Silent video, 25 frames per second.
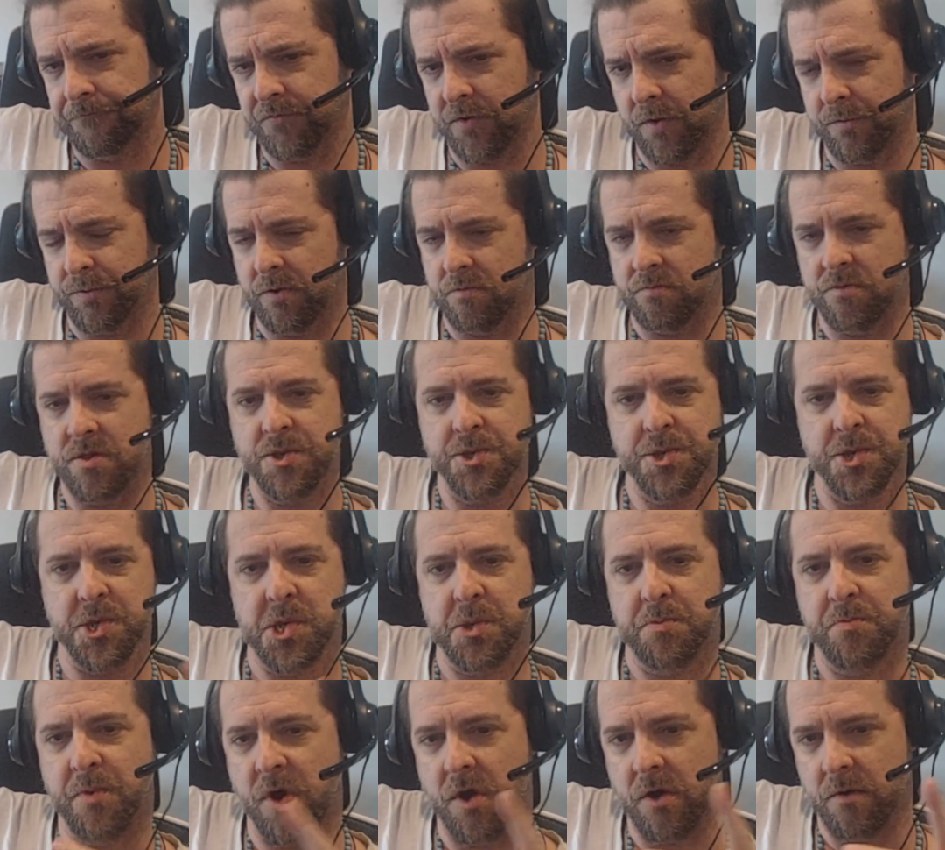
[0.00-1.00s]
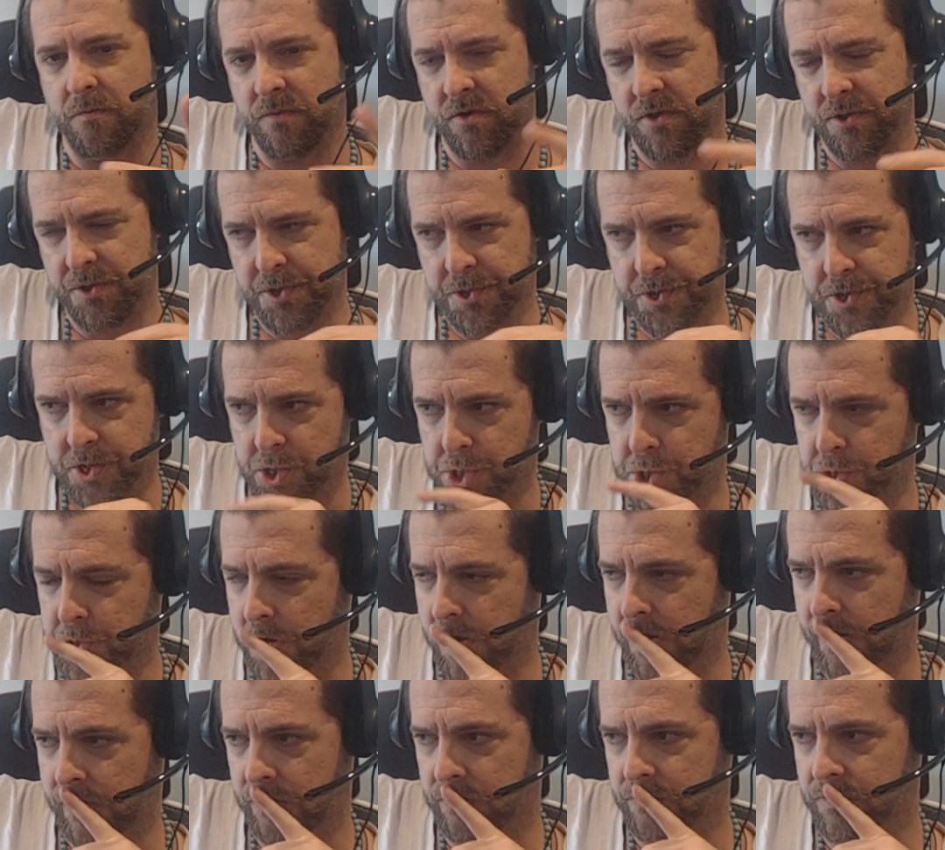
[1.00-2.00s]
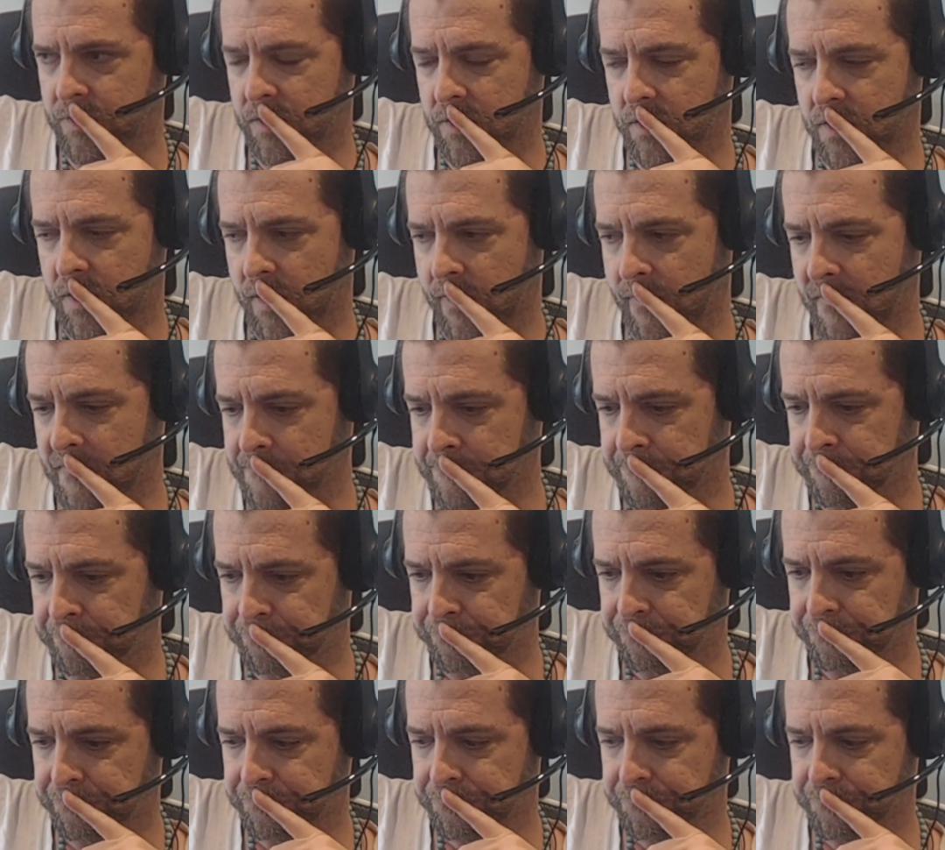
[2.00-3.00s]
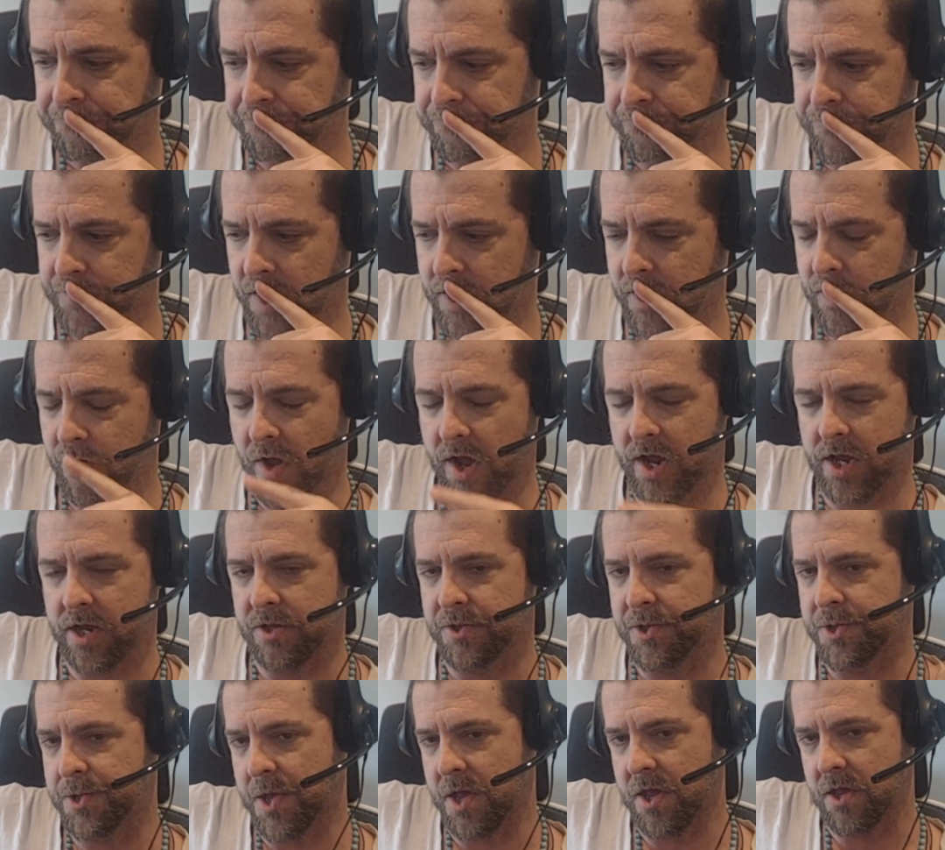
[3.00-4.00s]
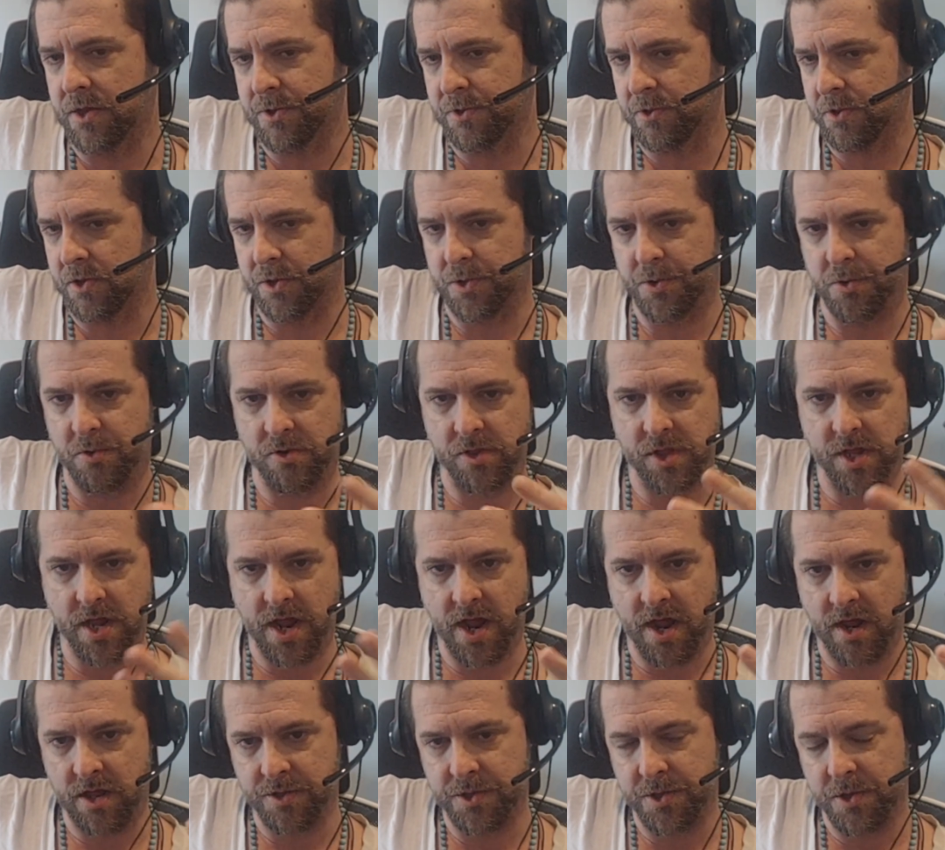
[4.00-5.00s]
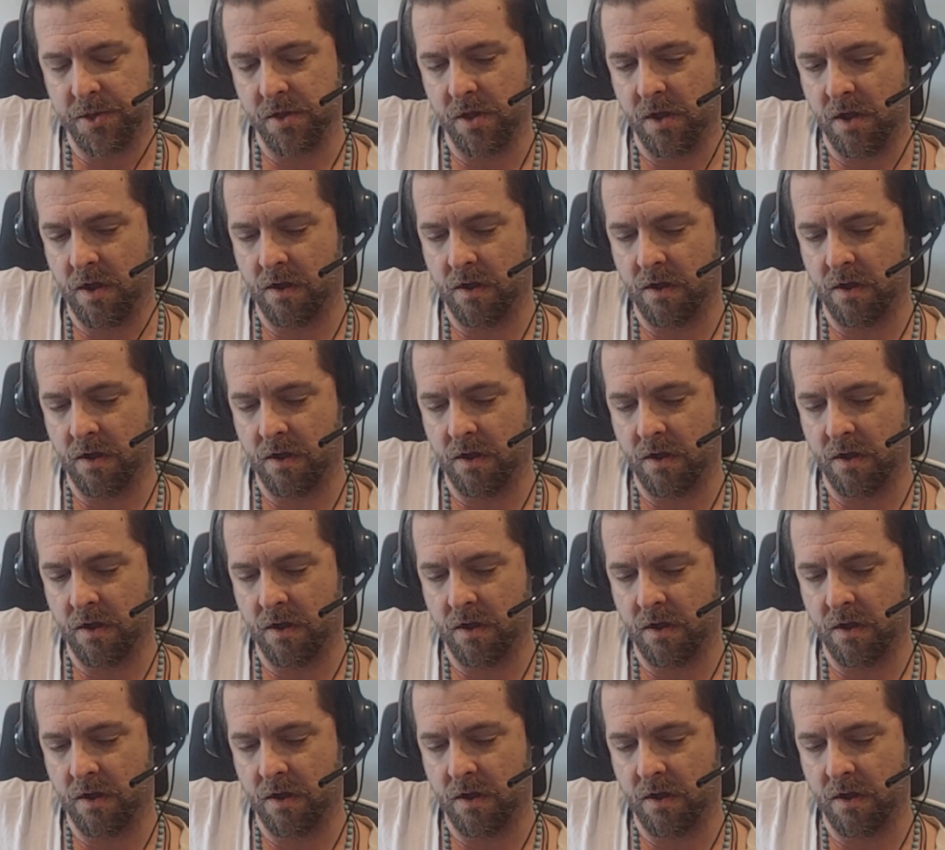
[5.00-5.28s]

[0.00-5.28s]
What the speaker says: from these experiments to share that I can say is this or that.